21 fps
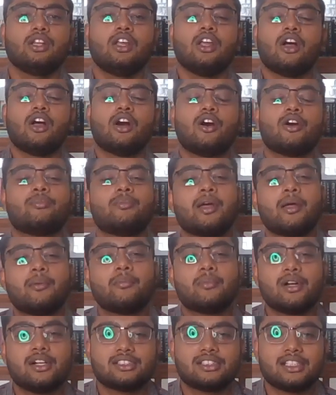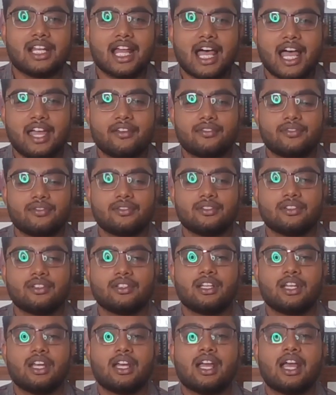on members' life,
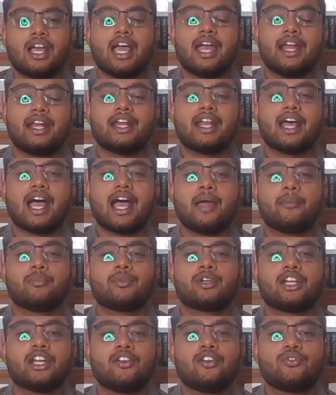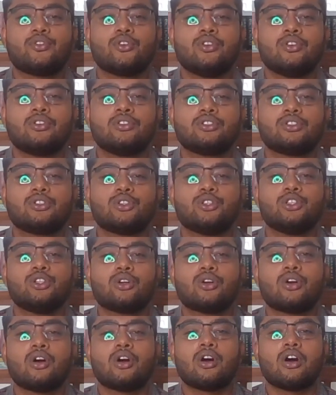and I am grateful to
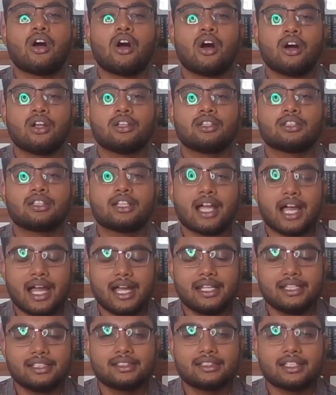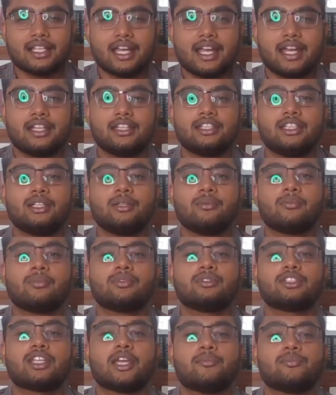you all guys and the
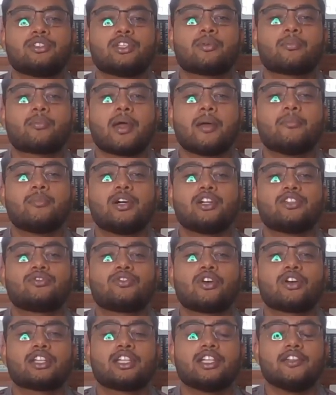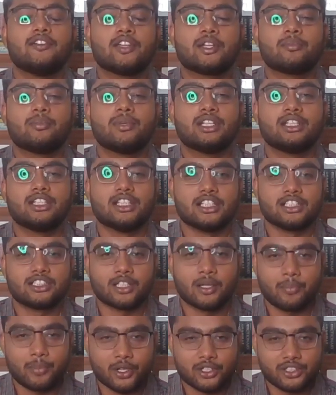Samsung members for giving me this
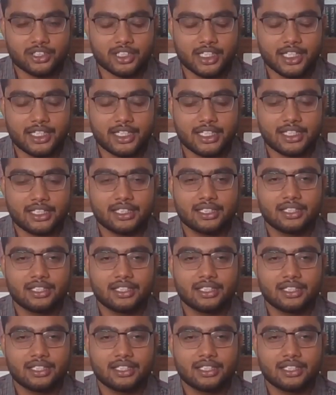opportunity.